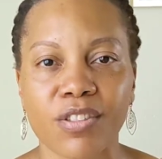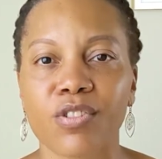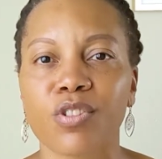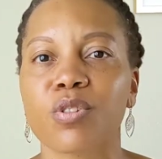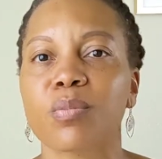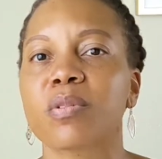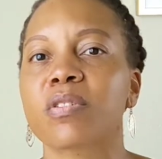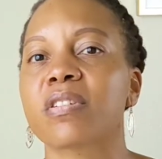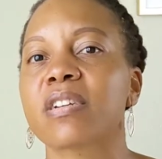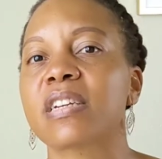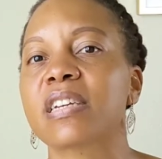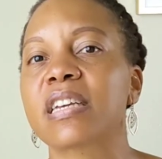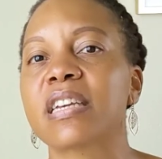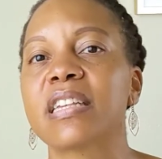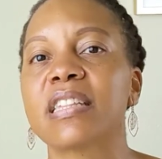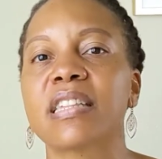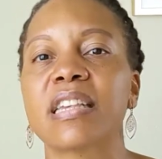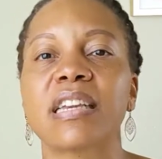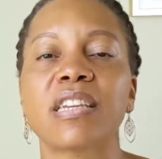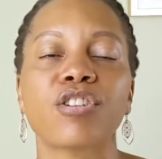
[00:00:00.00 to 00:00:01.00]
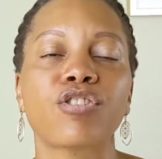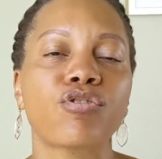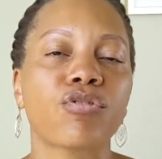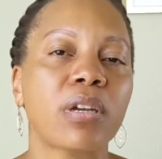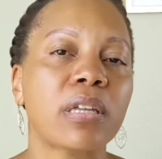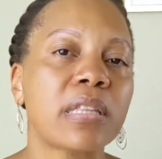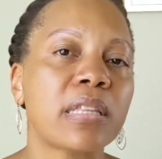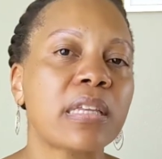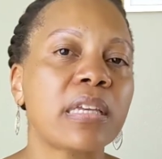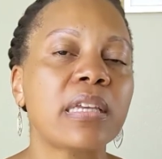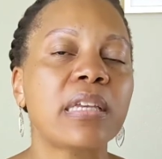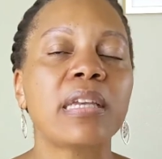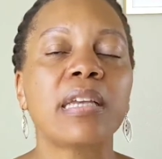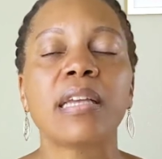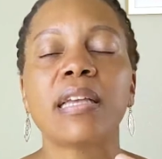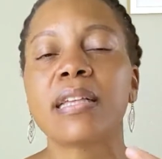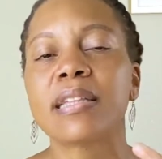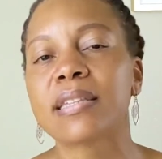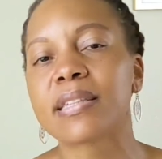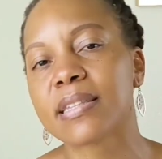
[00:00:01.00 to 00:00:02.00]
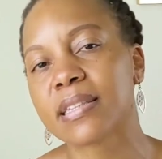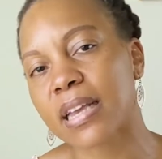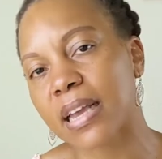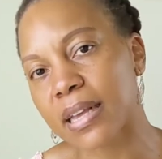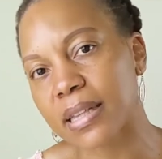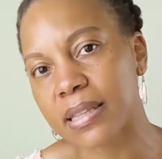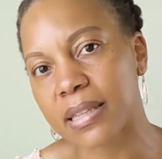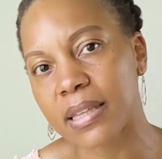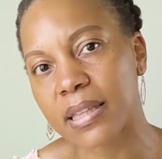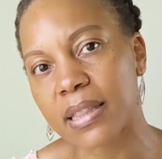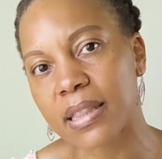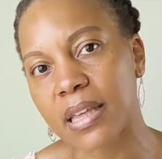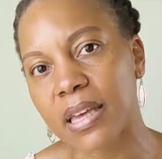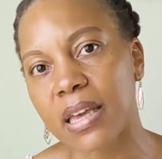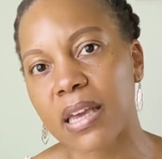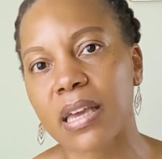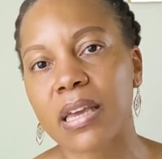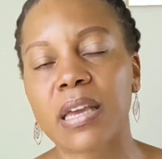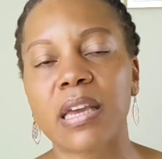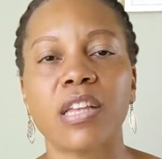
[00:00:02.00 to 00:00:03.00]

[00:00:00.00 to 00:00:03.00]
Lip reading: Turmeric is a trendy, sexy thing.